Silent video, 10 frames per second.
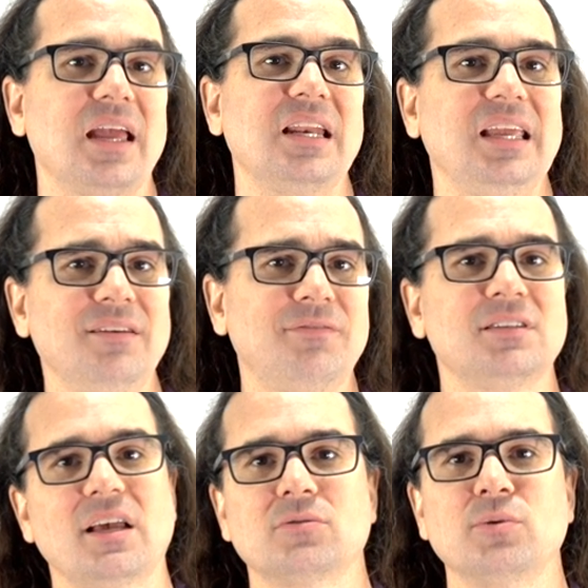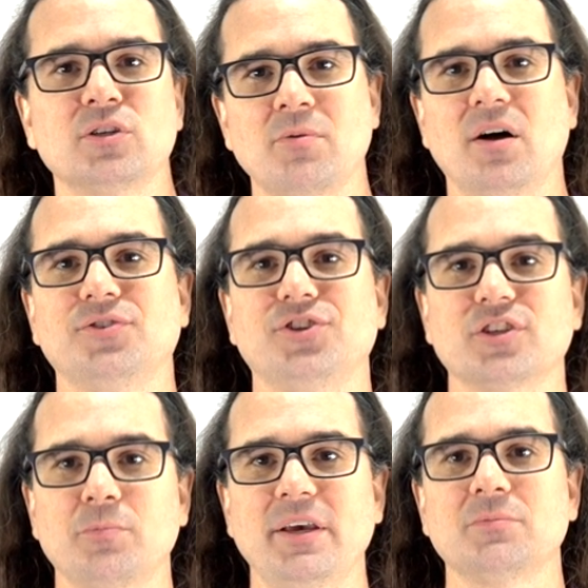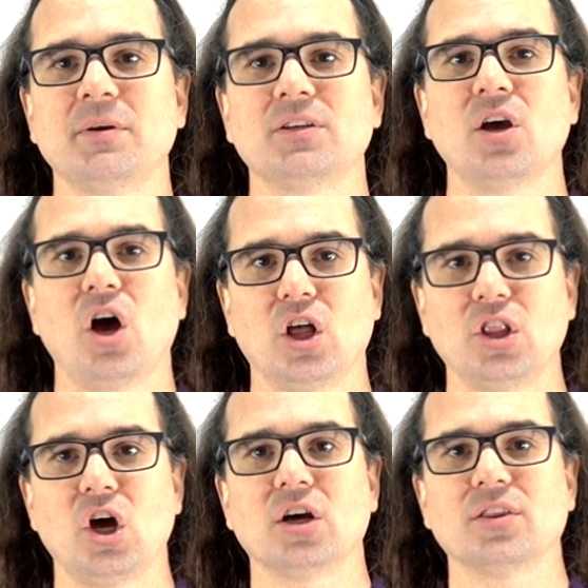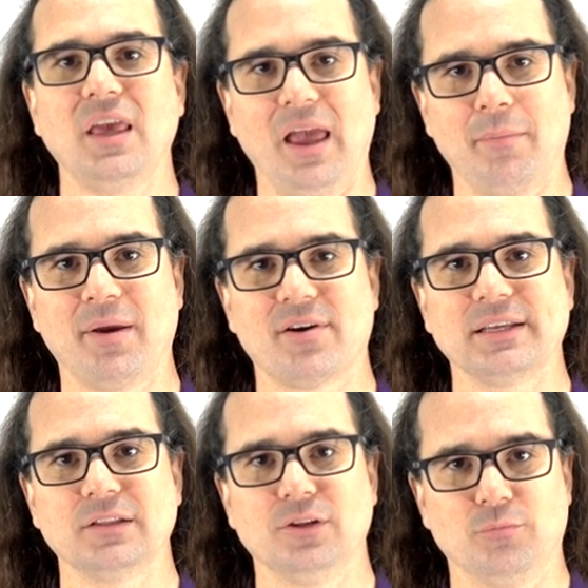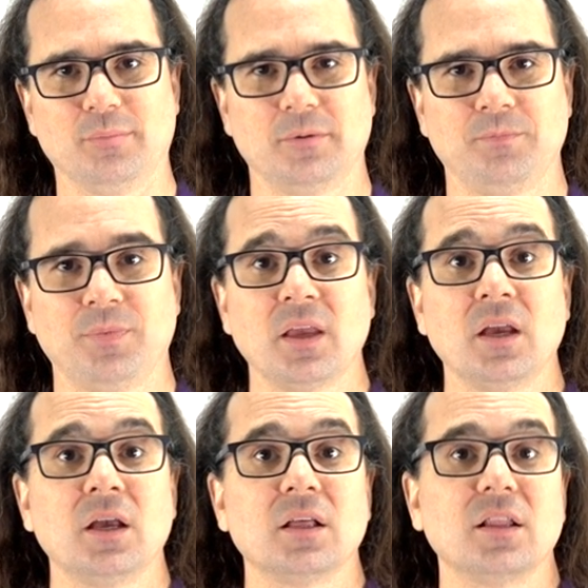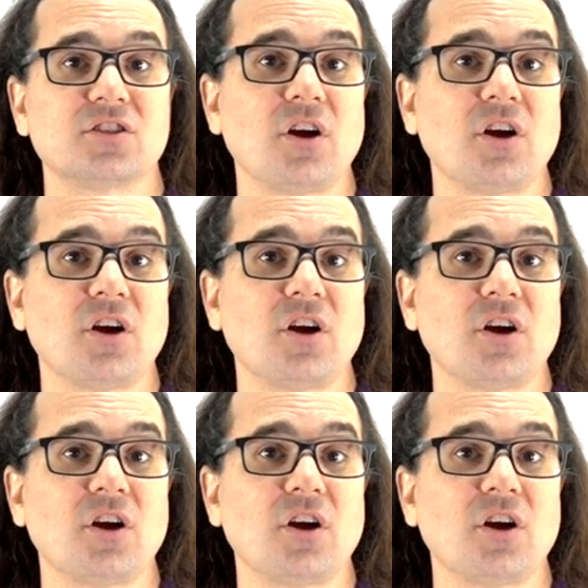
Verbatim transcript: an infinitesimally small displacement along the Amperian loop. Let's